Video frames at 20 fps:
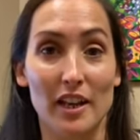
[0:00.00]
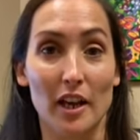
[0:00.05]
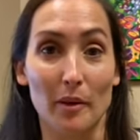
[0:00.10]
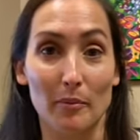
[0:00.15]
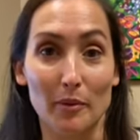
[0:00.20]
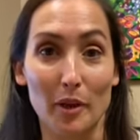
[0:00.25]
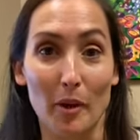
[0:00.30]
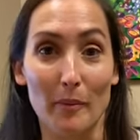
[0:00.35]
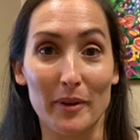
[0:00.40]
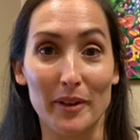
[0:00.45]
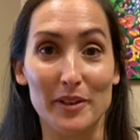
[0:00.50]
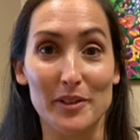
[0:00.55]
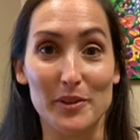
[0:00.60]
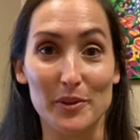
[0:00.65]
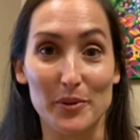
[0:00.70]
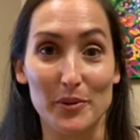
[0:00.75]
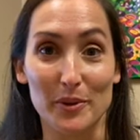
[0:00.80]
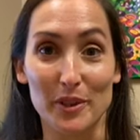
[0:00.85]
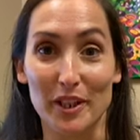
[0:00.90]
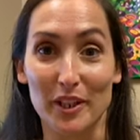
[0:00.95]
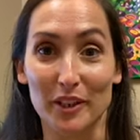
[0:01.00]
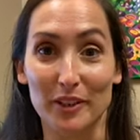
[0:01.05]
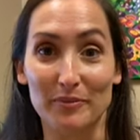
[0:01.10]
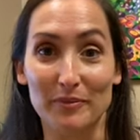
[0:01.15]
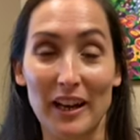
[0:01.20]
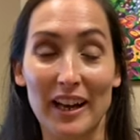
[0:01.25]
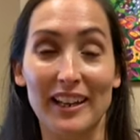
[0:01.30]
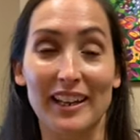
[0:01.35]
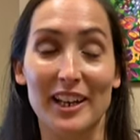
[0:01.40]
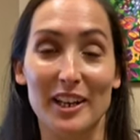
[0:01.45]
upcoming school year.
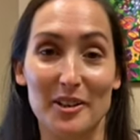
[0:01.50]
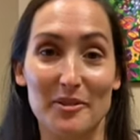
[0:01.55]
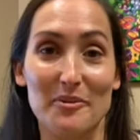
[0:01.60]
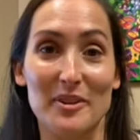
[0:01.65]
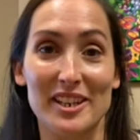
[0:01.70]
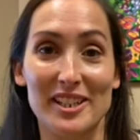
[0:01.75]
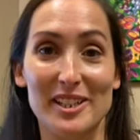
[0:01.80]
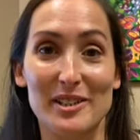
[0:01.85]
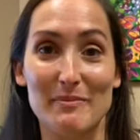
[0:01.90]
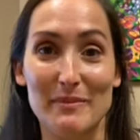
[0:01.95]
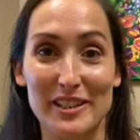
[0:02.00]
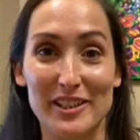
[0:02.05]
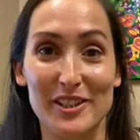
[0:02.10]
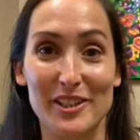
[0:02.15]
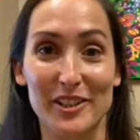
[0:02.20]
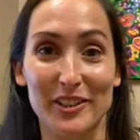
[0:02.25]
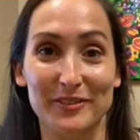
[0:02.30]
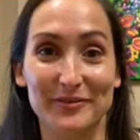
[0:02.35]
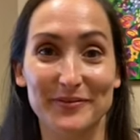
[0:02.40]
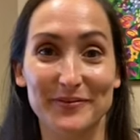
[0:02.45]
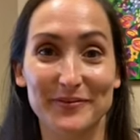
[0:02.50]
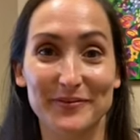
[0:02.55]
I can't wait to meet you.